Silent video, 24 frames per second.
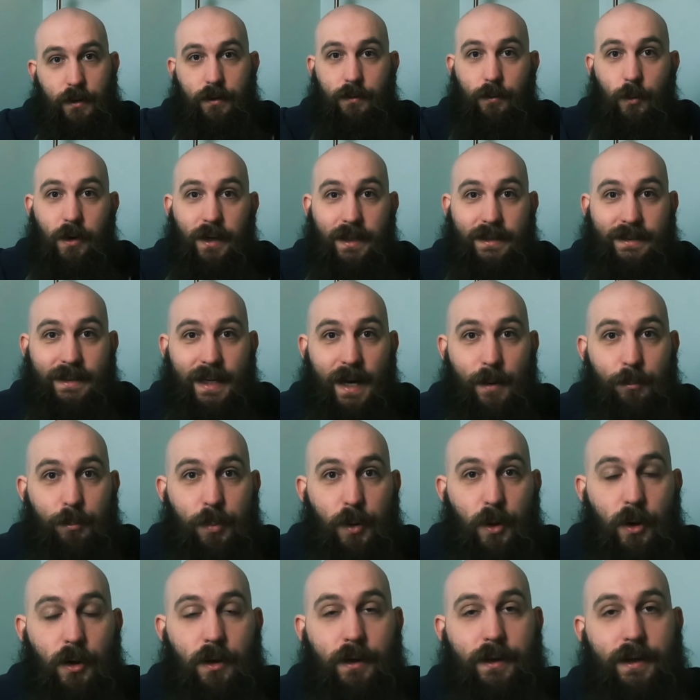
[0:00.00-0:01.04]
One
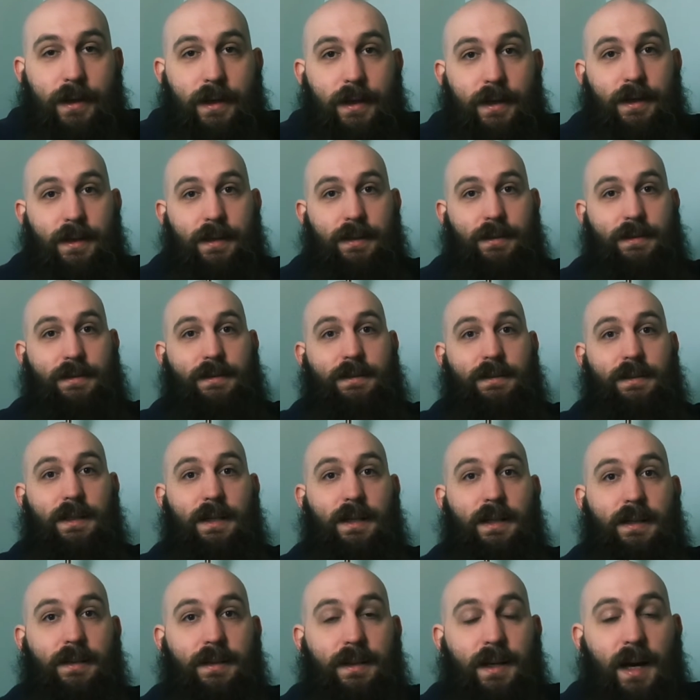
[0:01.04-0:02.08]
example is
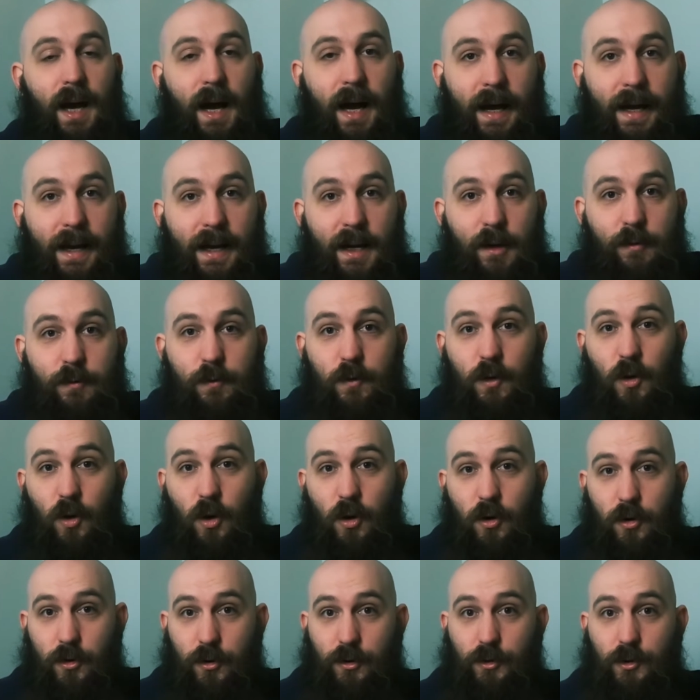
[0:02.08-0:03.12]
that I have
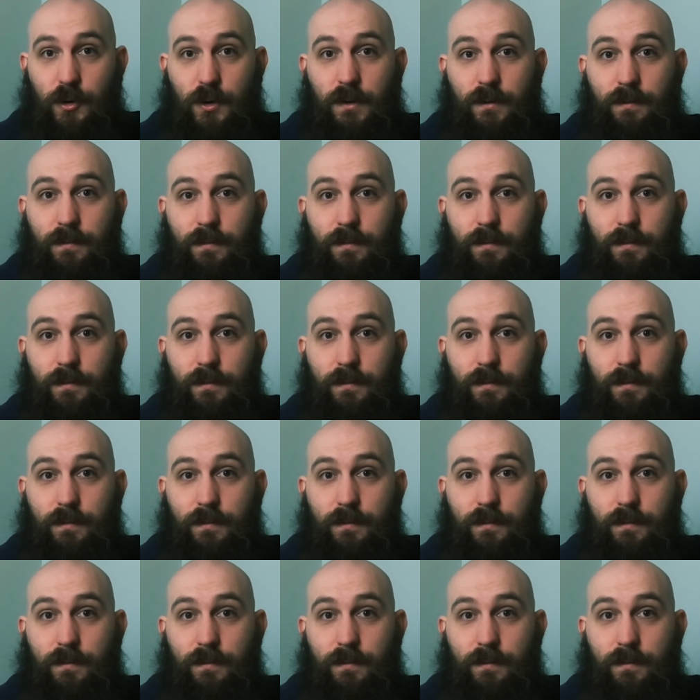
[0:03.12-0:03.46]
learned